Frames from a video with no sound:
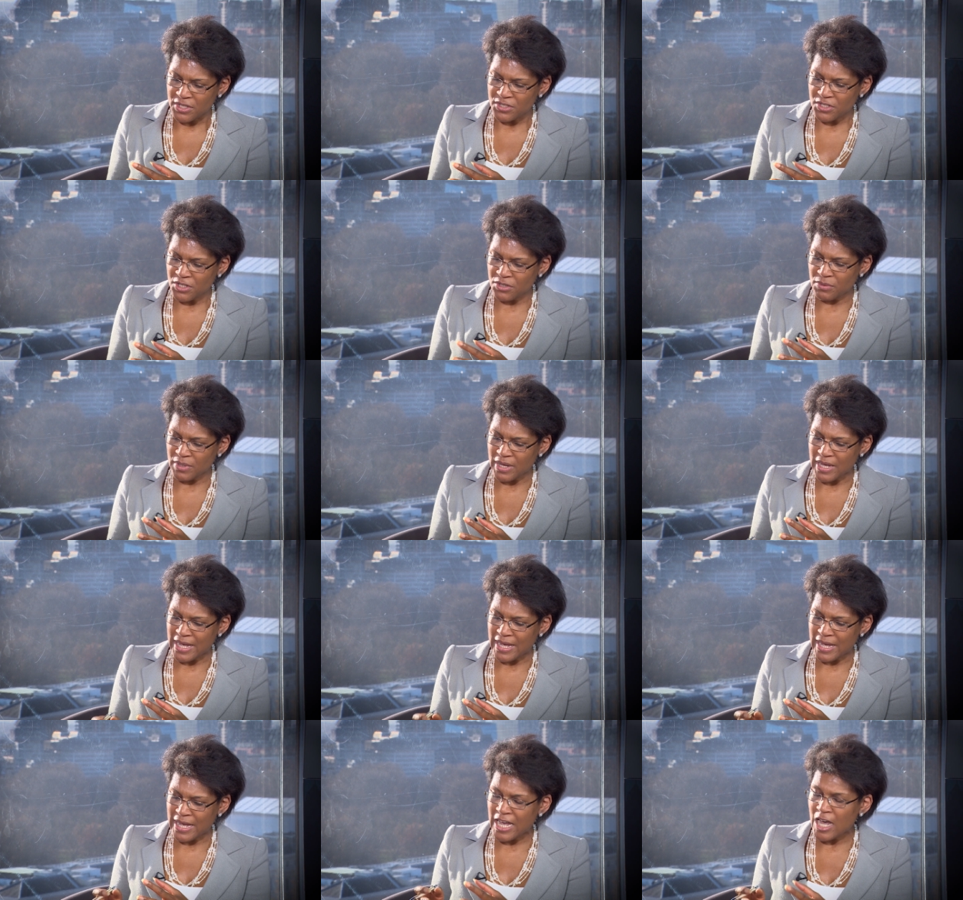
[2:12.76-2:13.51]
So,
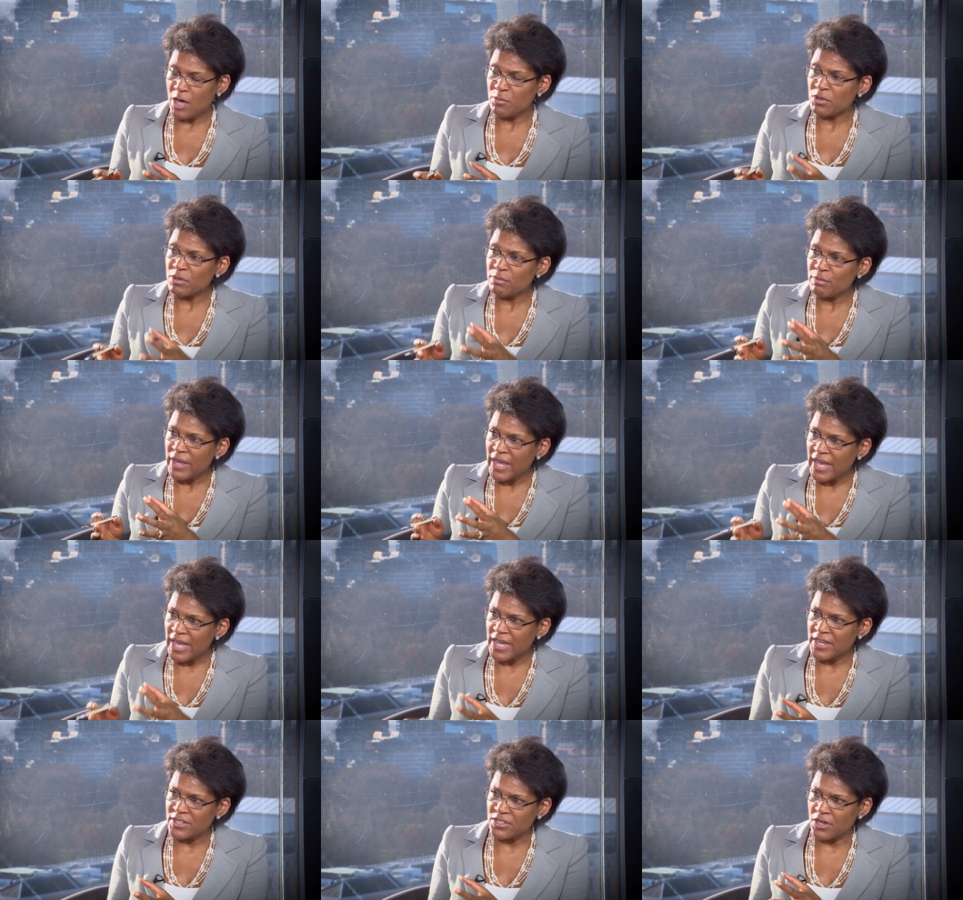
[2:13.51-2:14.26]
how
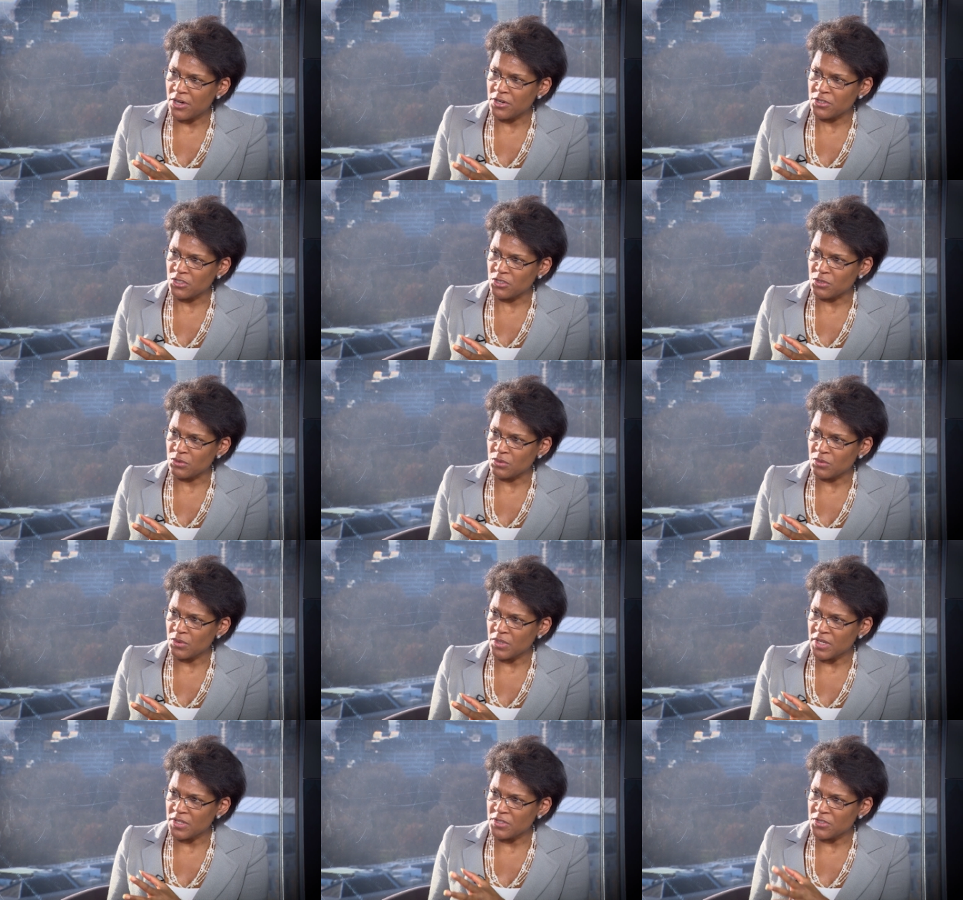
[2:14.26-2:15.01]
prepared are you
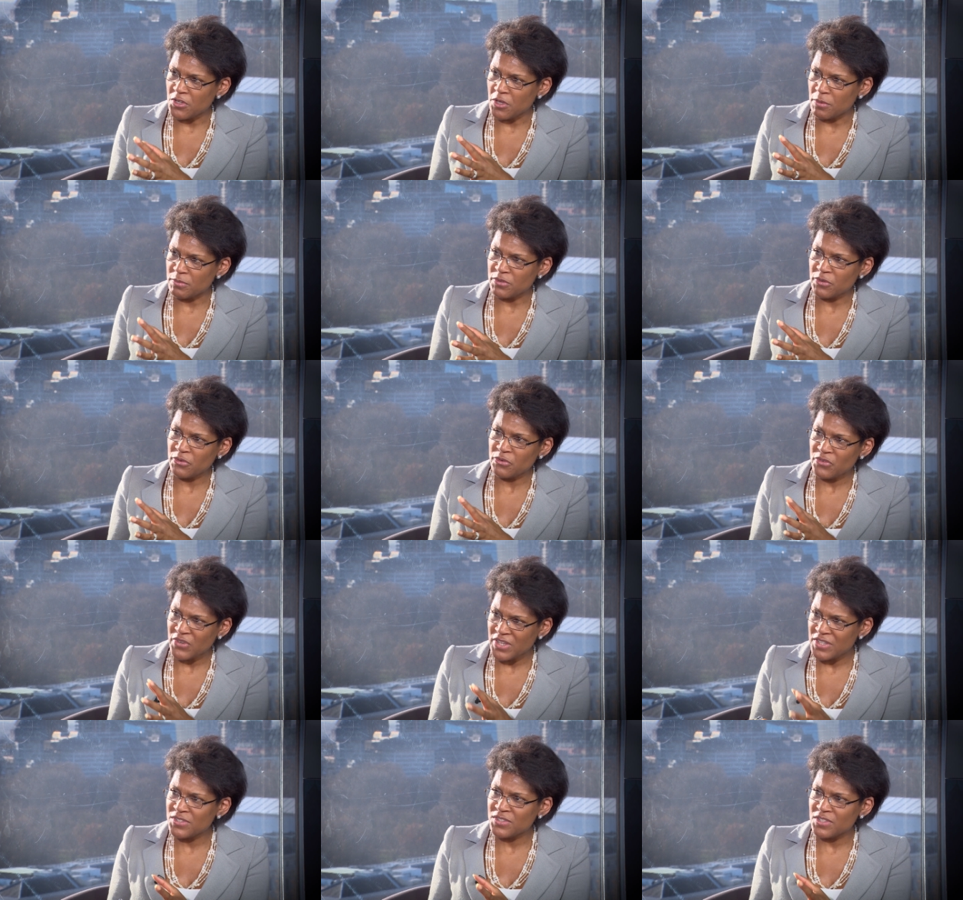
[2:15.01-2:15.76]
in terms of
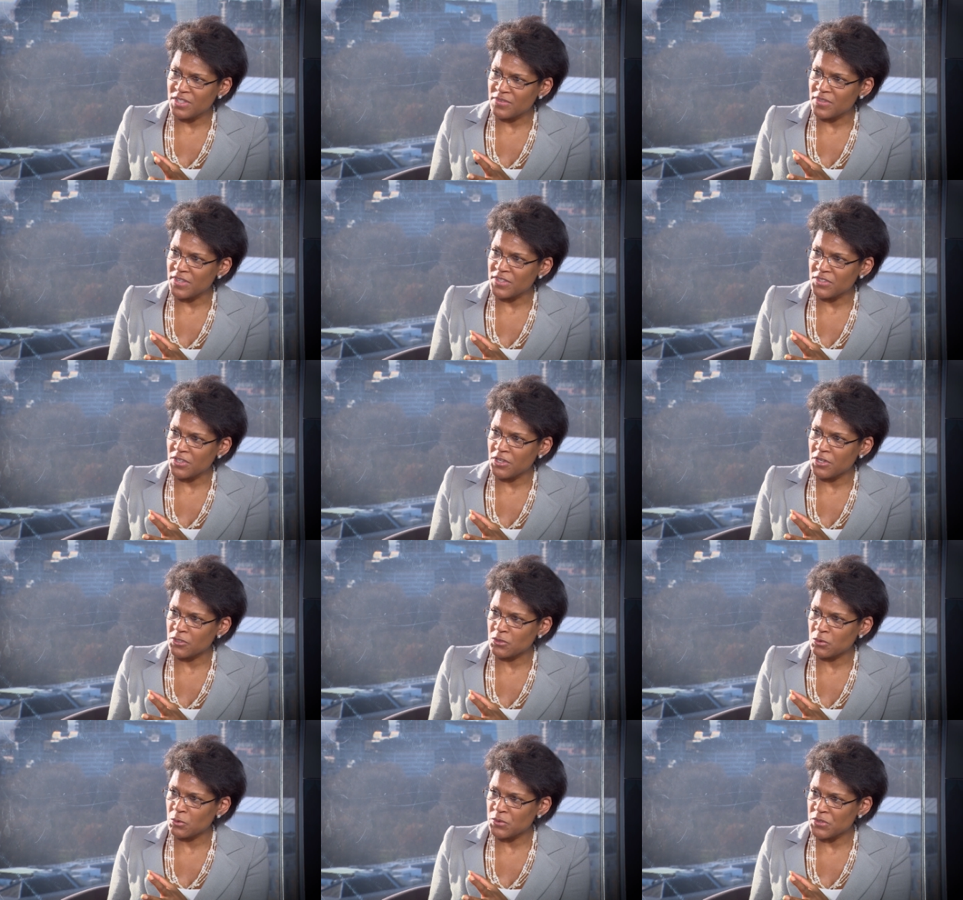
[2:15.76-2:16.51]
facing these
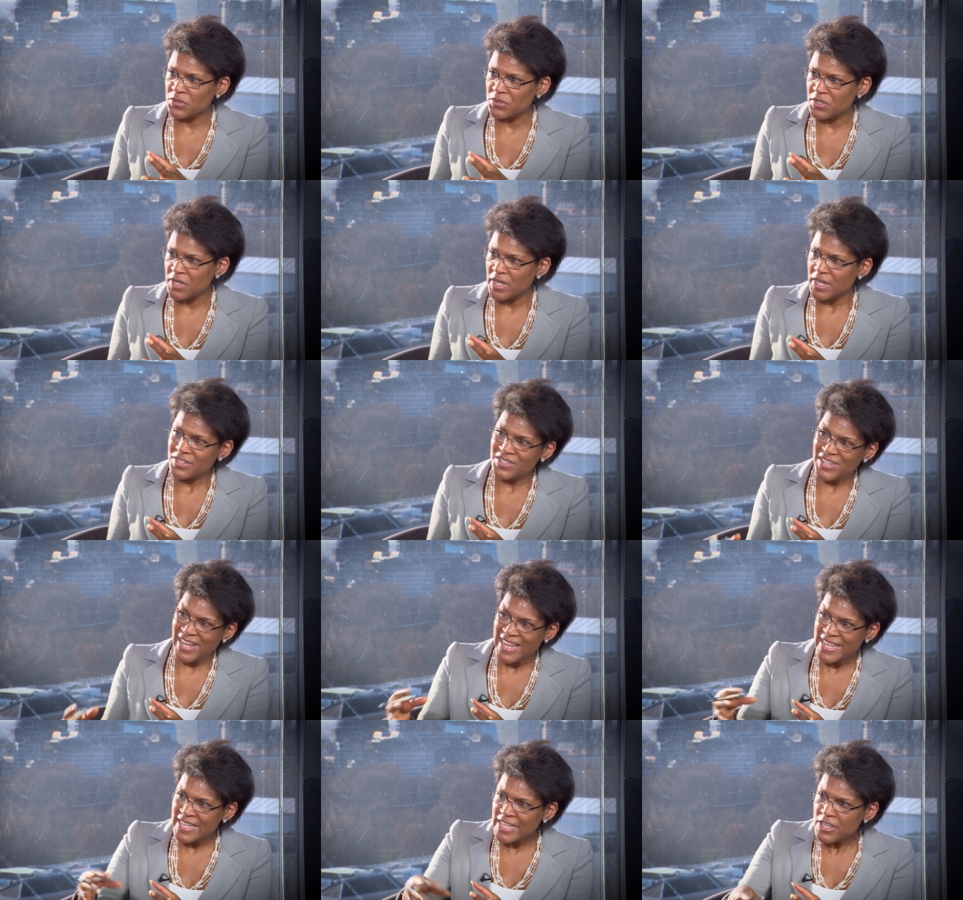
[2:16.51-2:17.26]
hurdles and
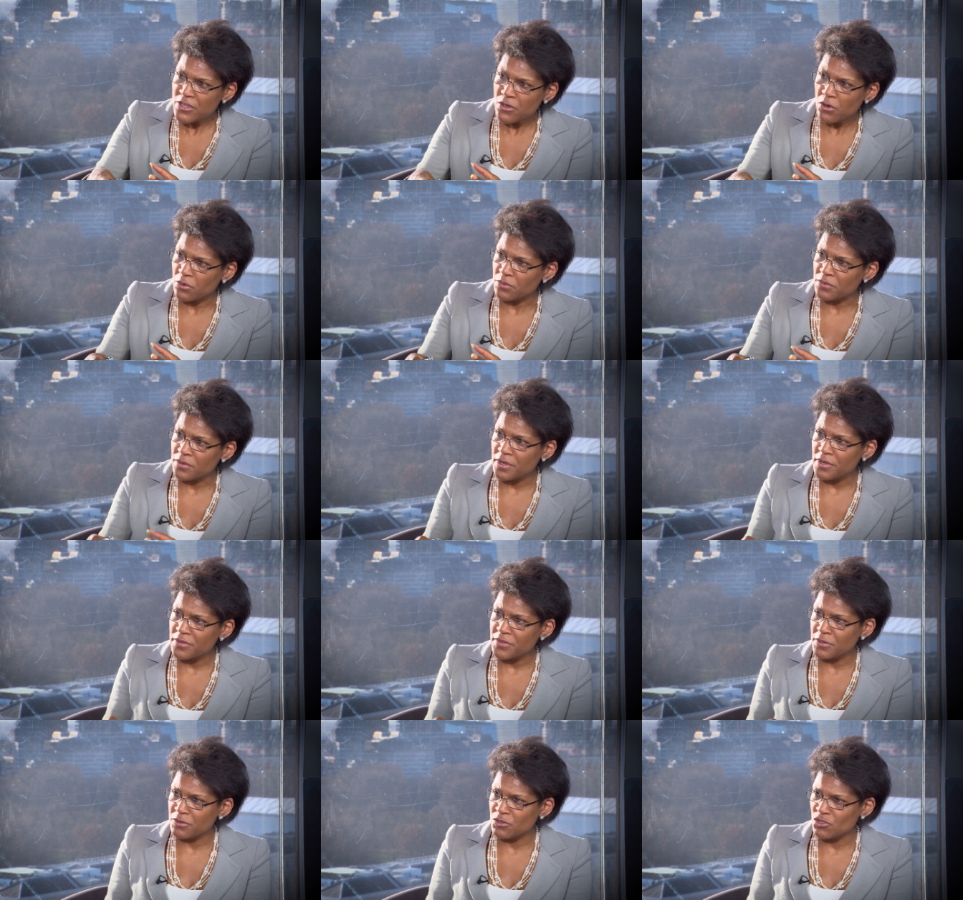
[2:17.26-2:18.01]
taking on
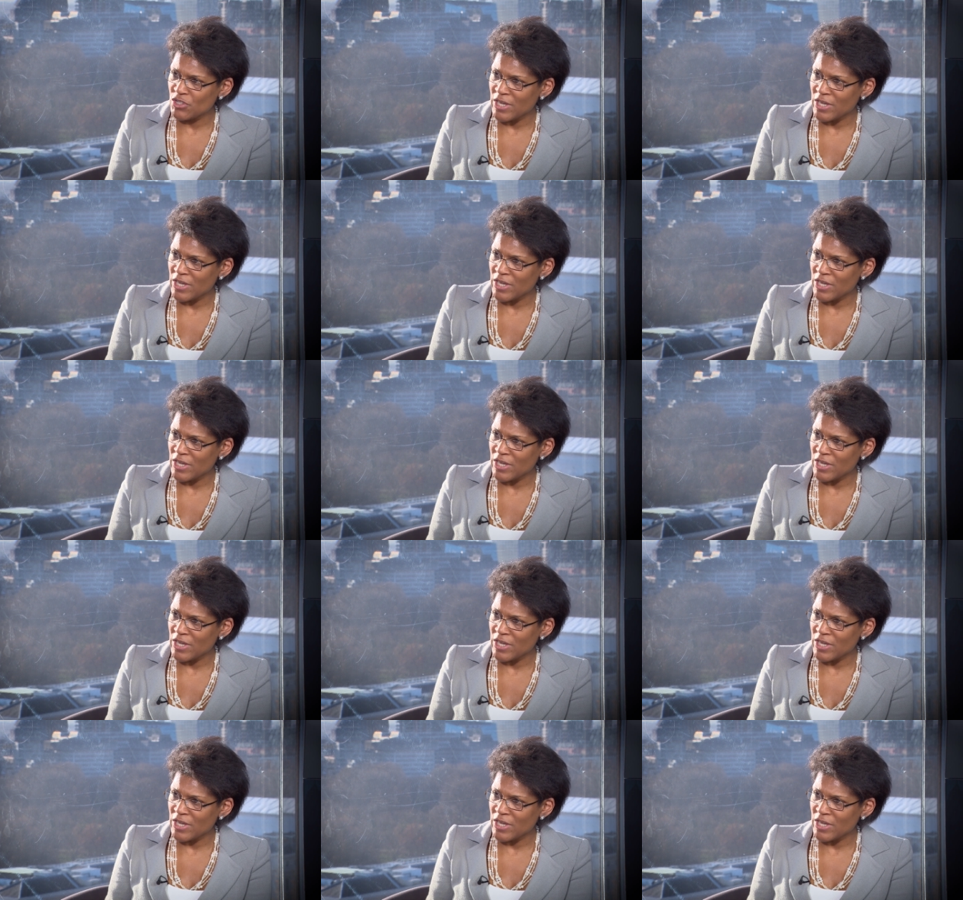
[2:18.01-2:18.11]
those